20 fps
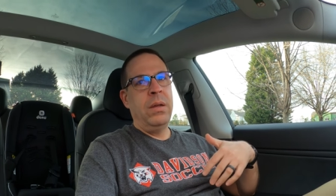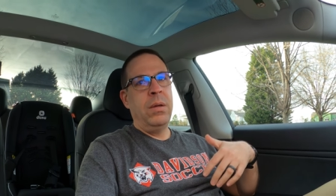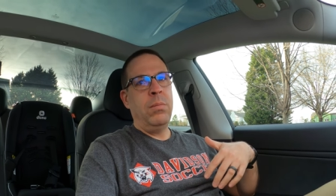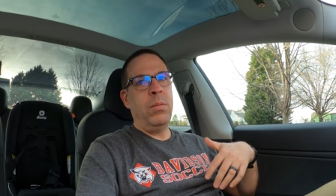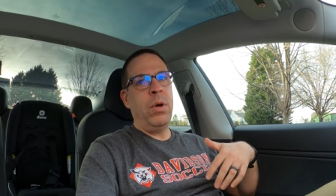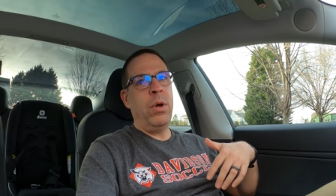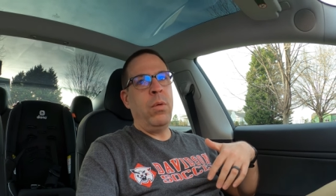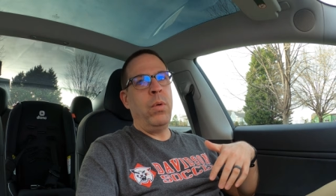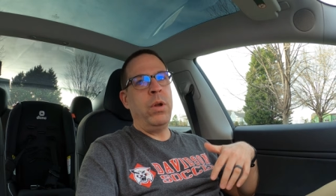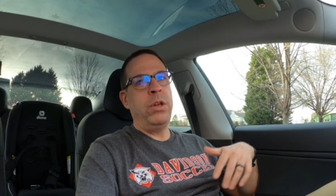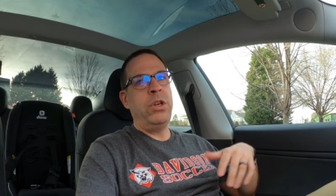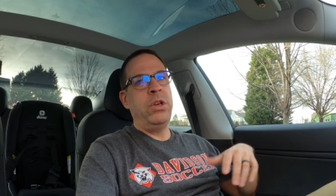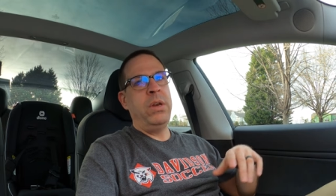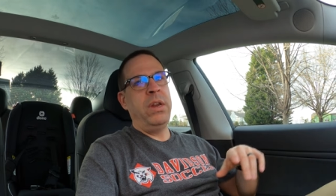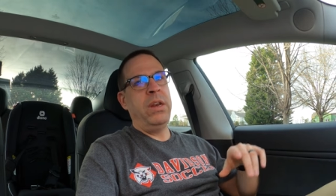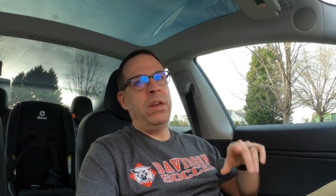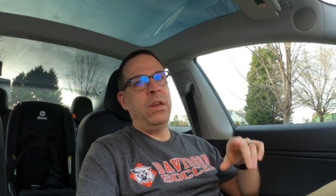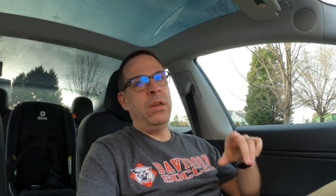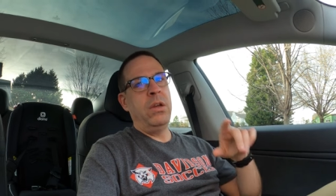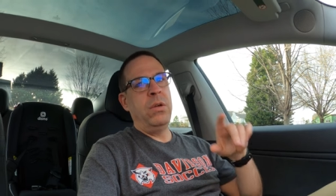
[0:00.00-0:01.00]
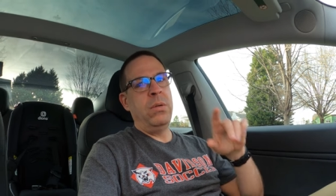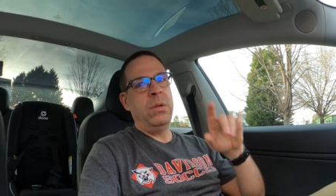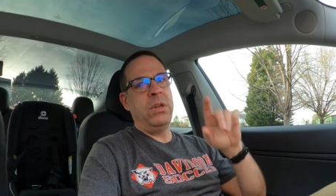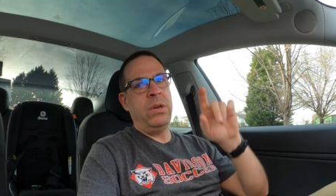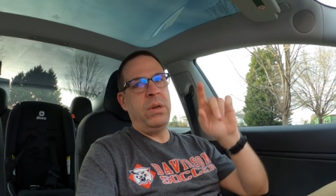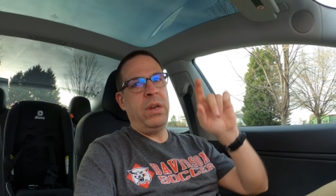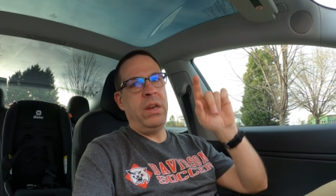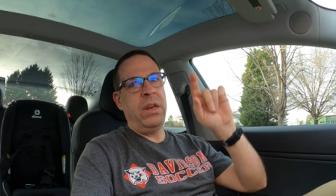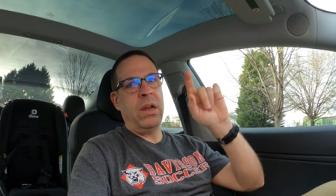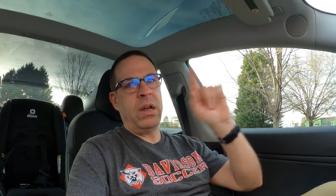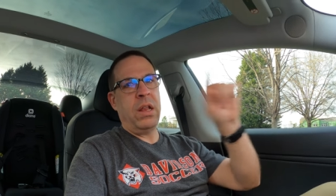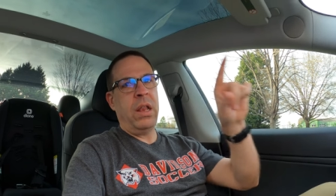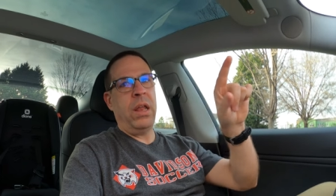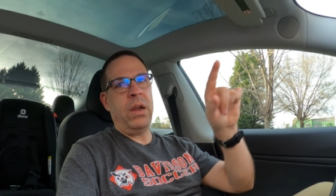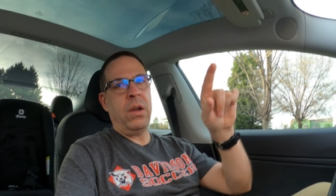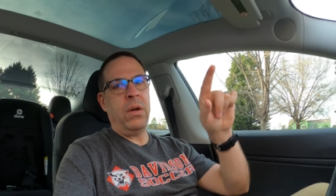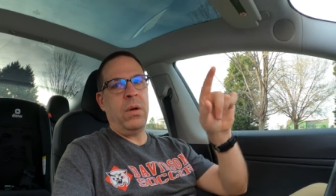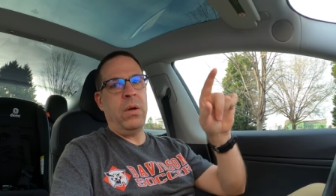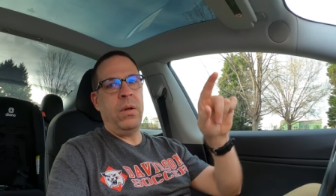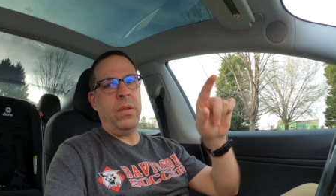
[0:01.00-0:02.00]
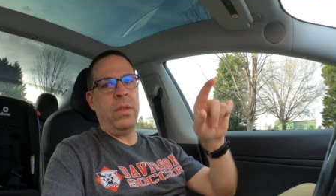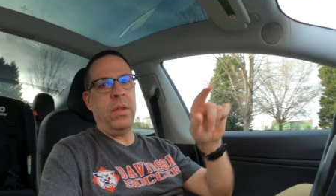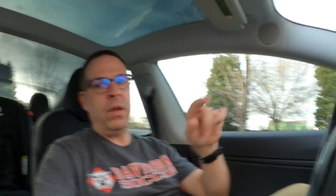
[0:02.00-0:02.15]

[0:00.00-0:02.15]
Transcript: But what you need to do is you need to click on